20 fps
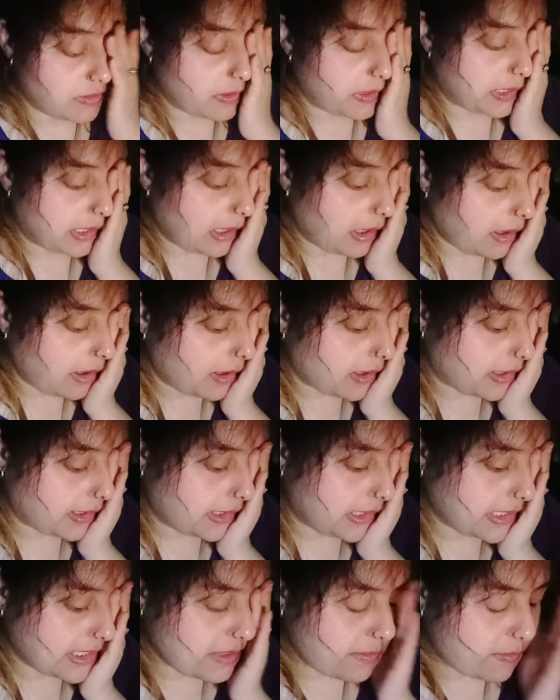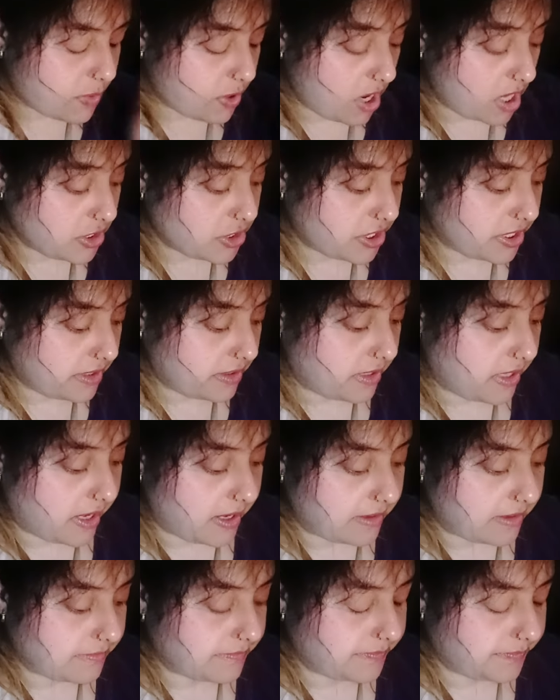Yeah, there's a brush in
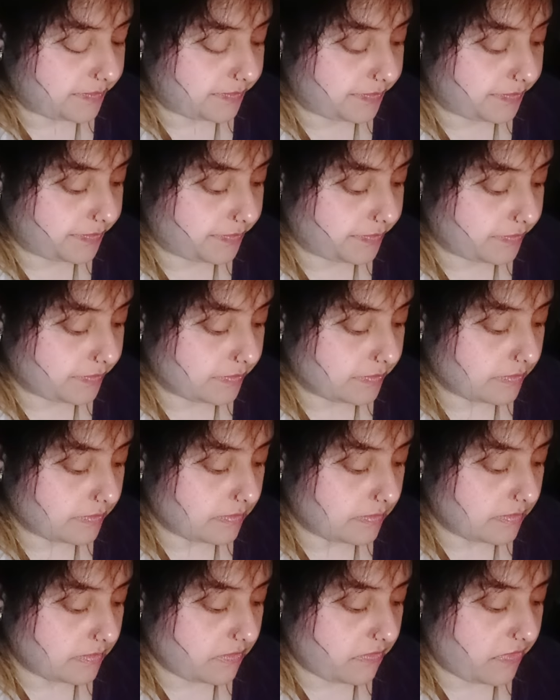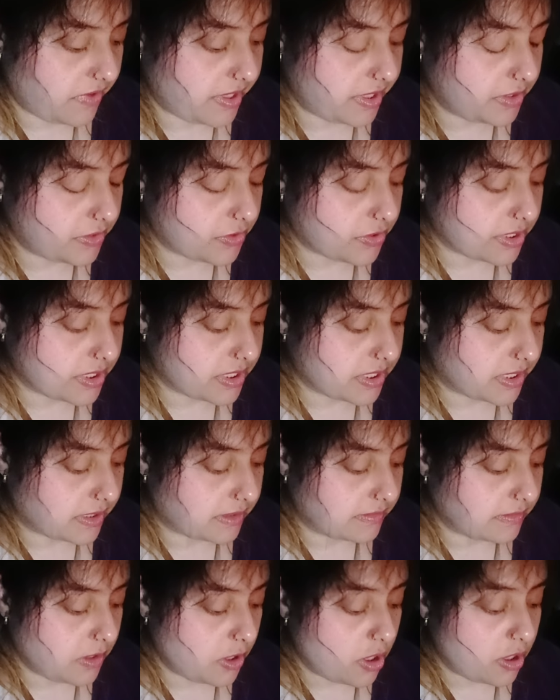there. Very interesting.
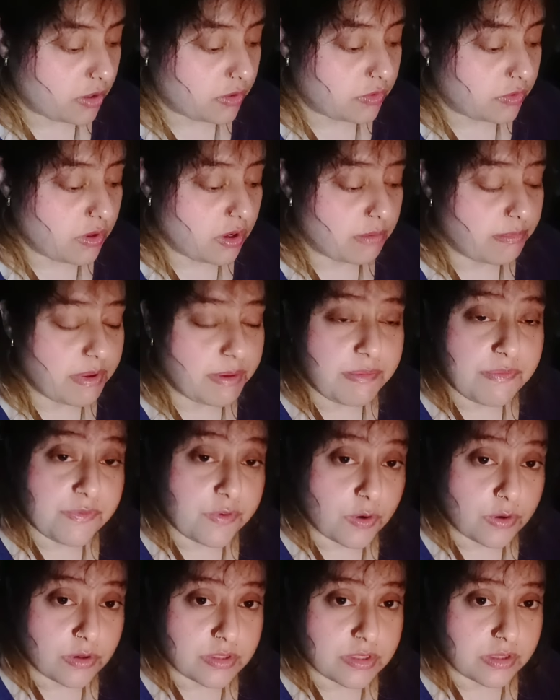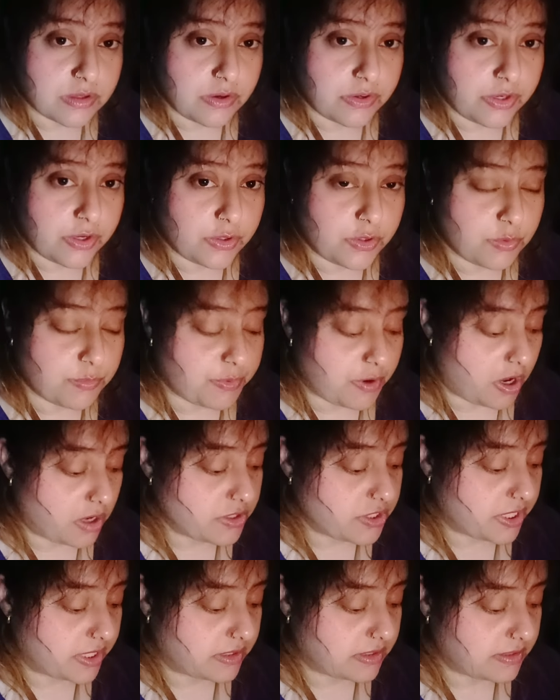You are maybe focusing on your new
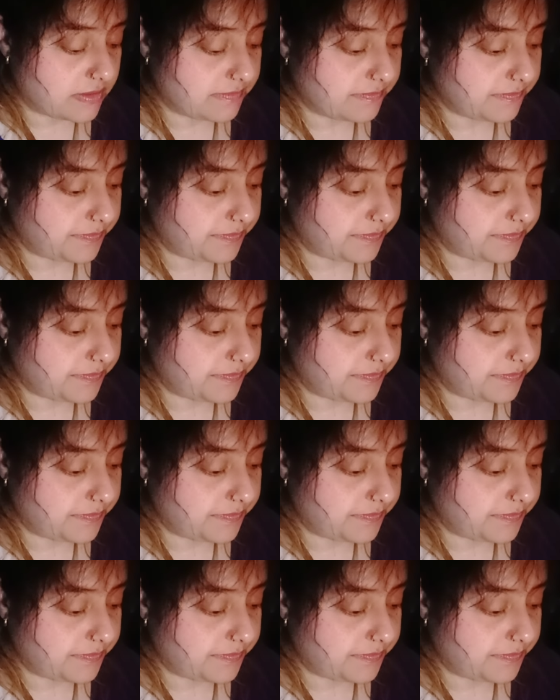project.